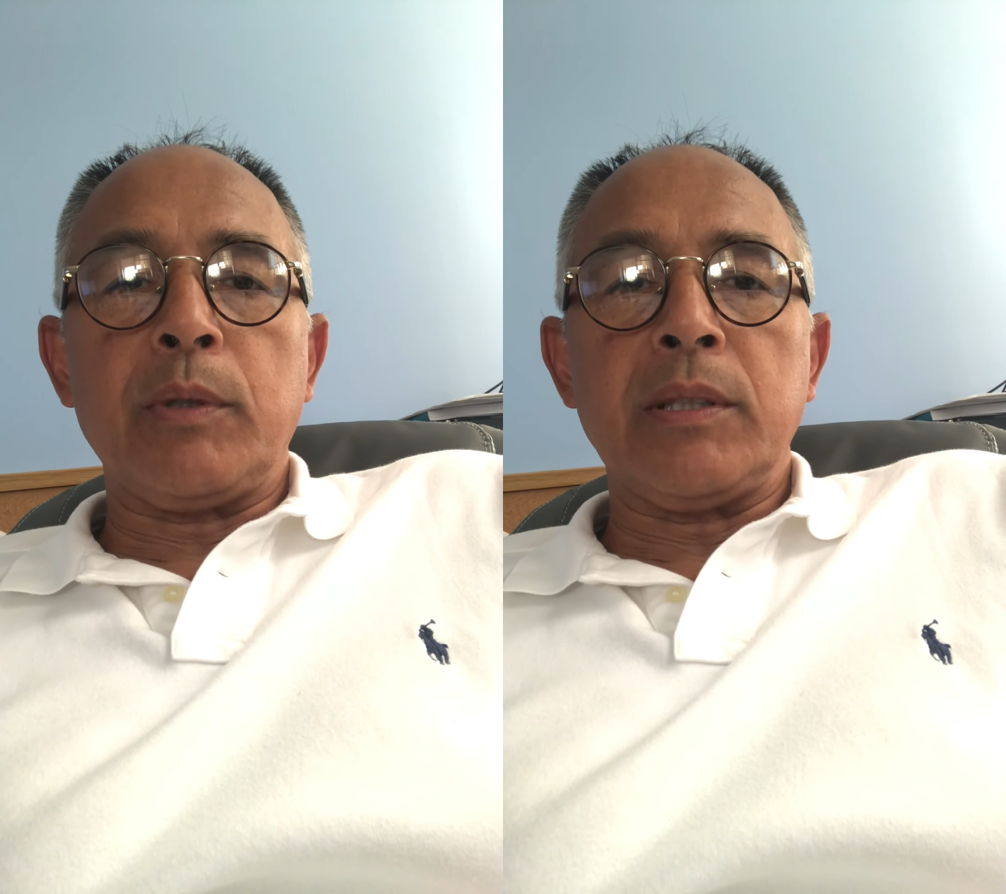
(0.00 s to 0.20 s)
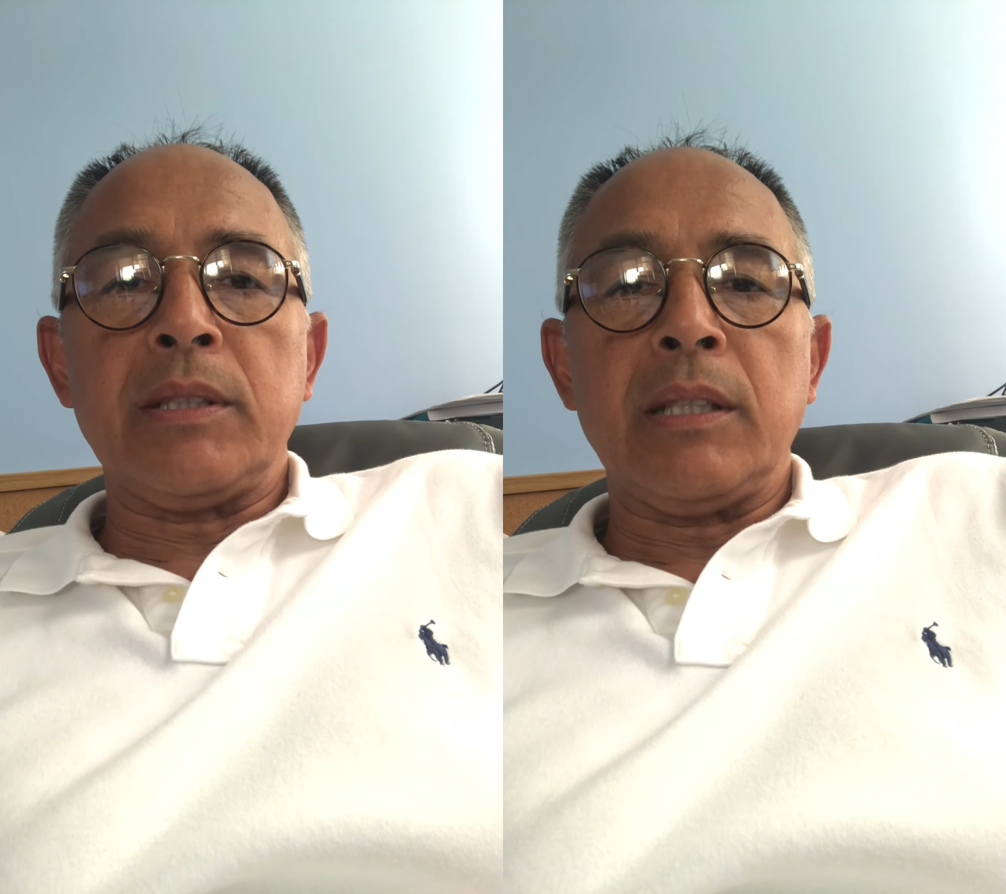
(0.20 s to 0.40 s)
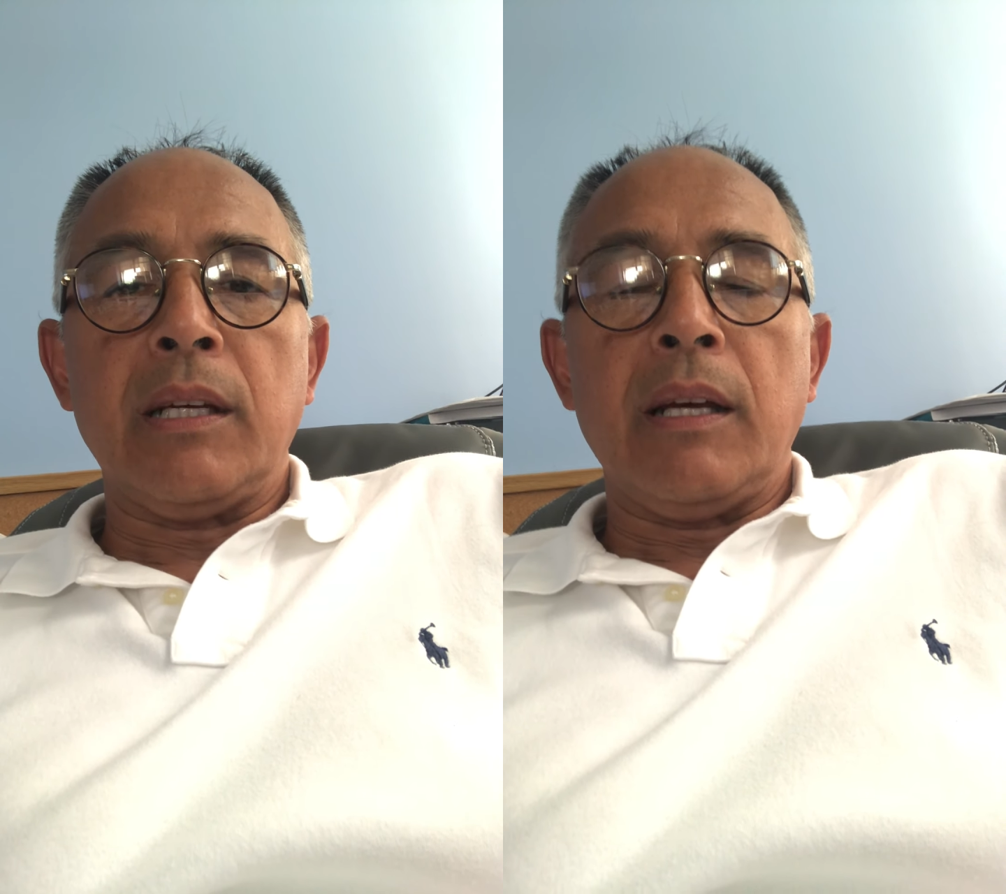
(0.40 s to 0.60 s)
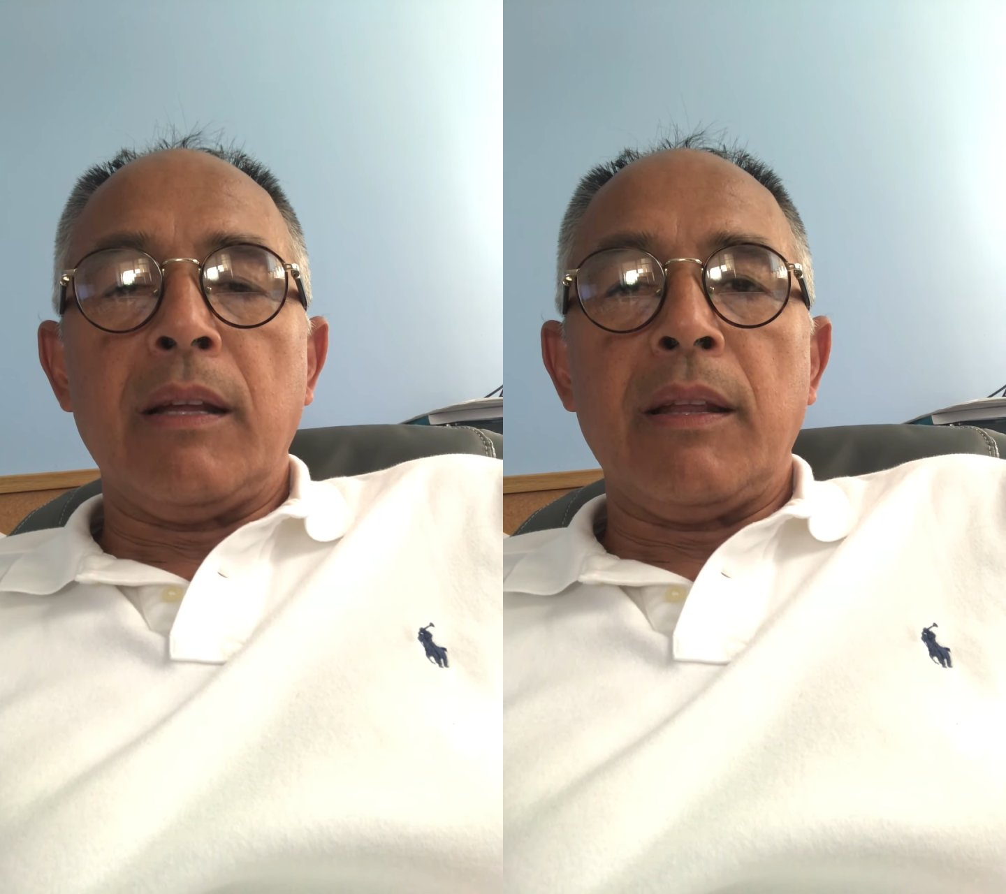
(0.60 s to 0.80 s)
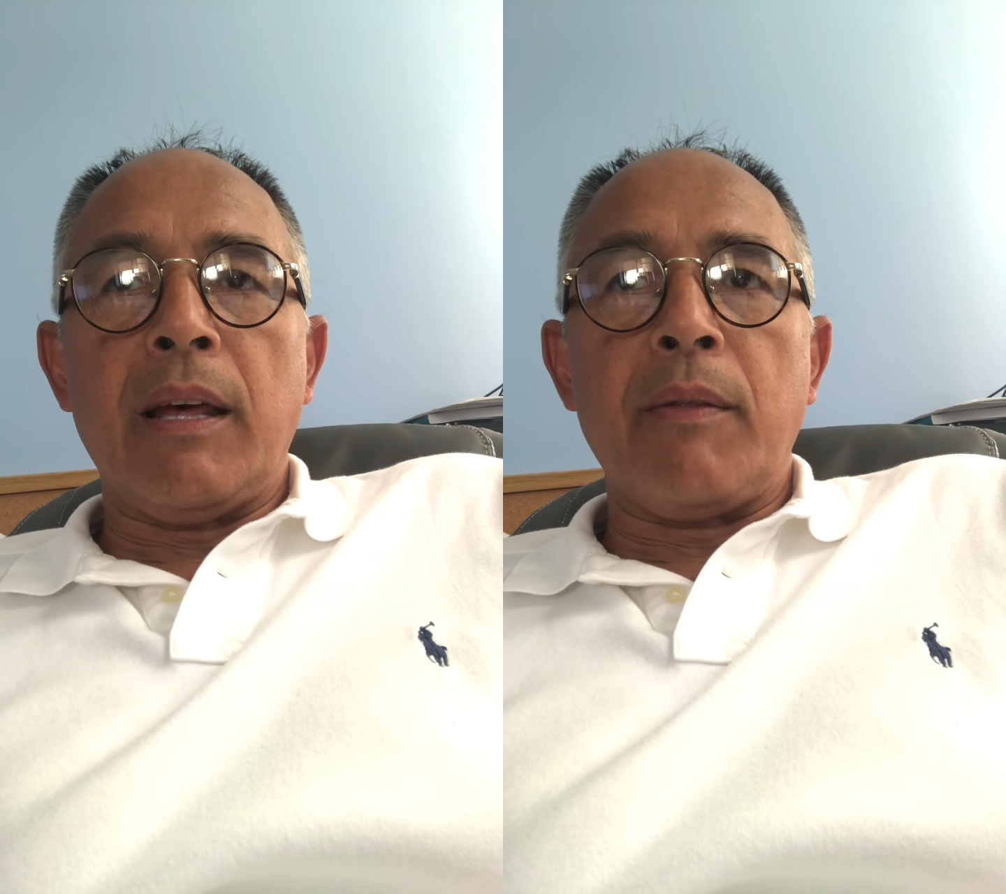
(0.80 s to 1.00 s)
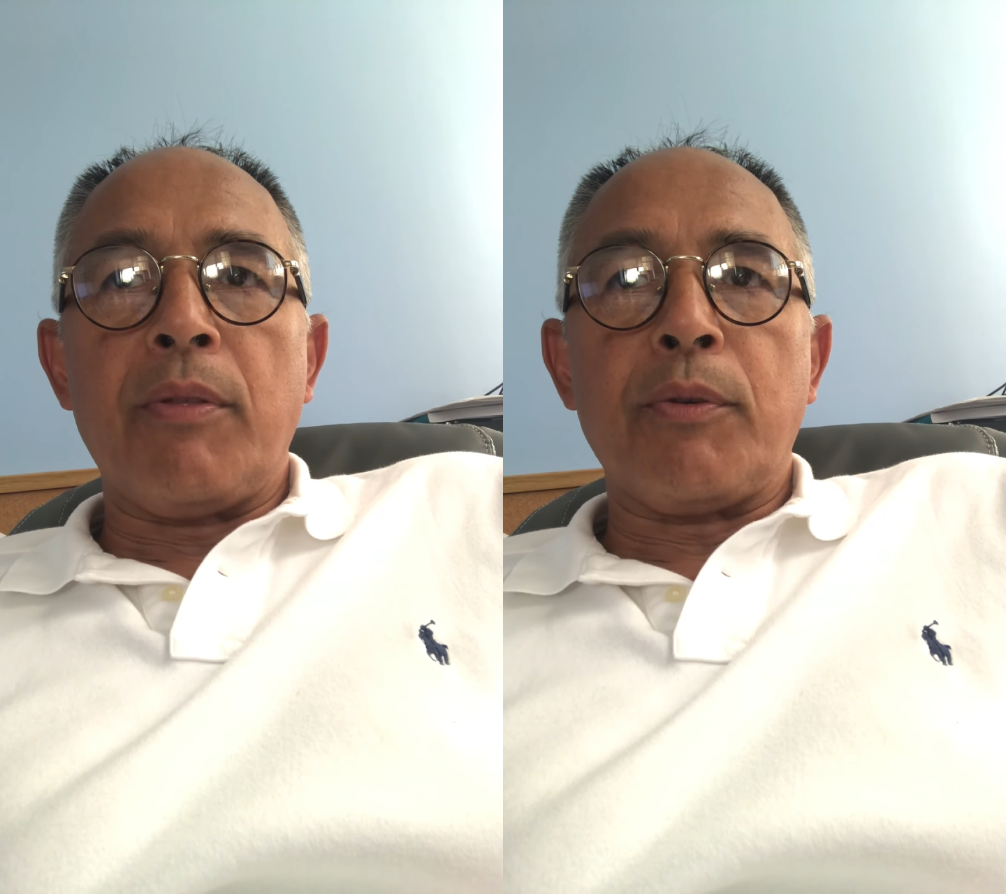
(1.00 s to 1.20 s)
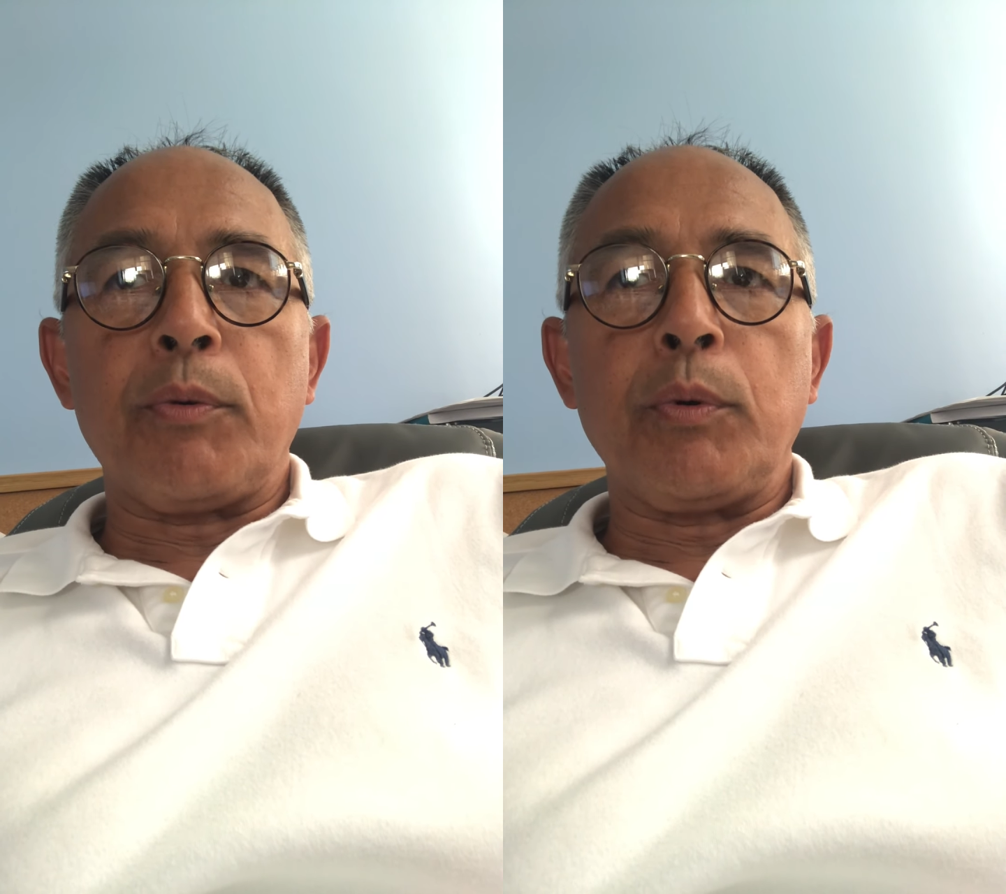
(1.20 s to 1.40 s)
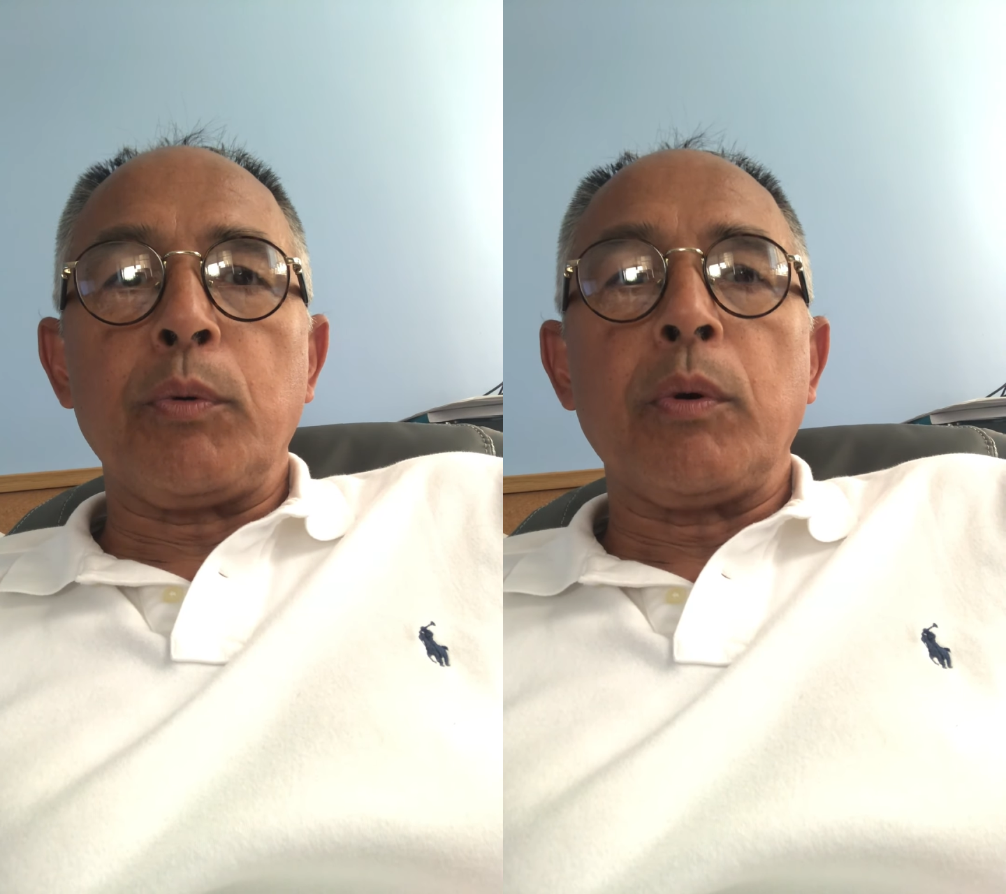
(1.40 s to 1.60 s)
was that
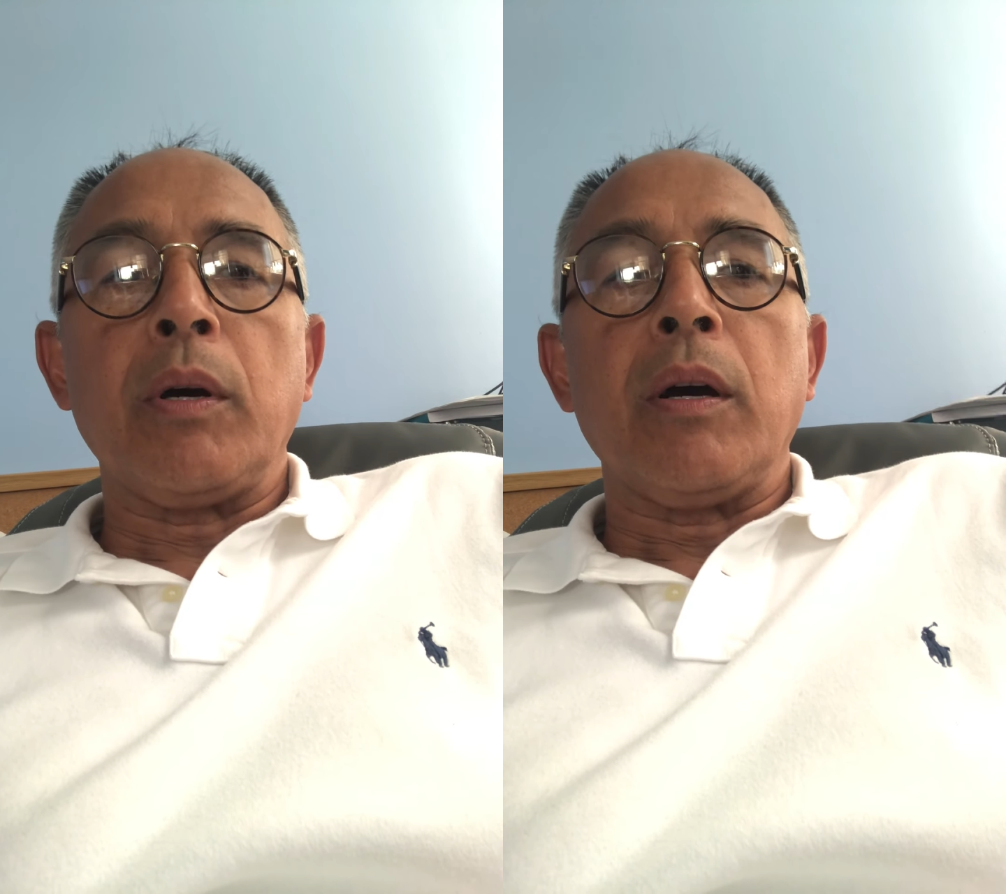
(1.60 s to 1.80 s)
through